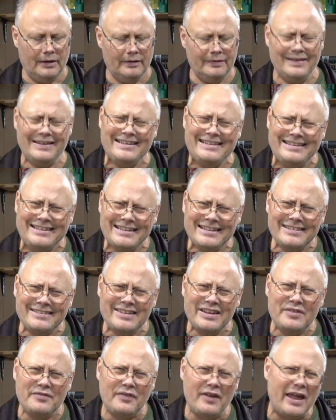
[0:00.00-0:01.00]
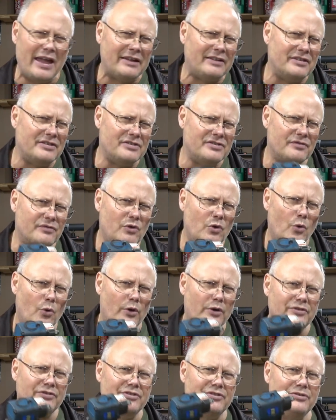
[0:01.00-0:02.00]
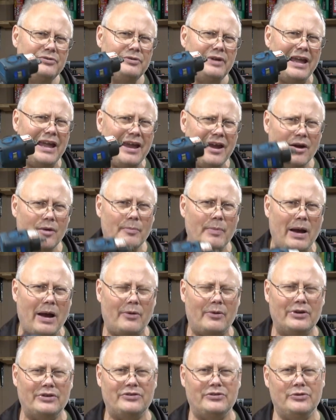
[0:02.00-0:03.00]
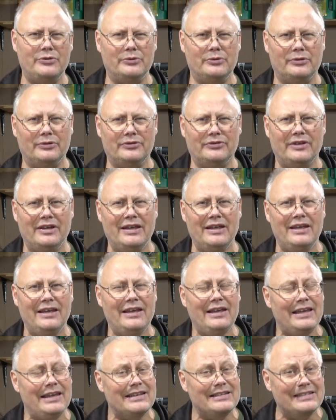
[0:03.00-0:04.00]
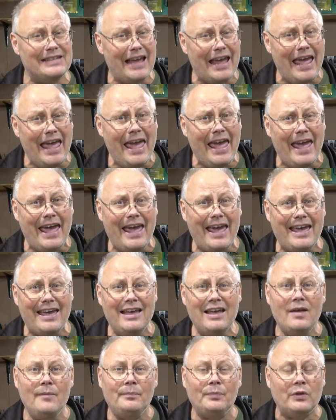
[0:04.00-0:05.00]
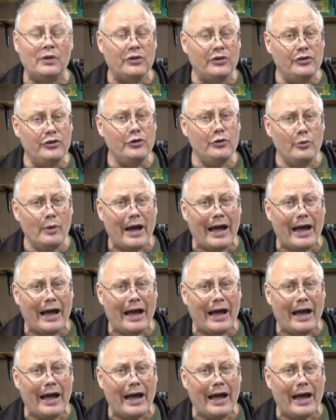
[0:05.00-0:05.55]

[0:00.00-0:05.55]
The disadvantage, of course, to air-powered tools is A, you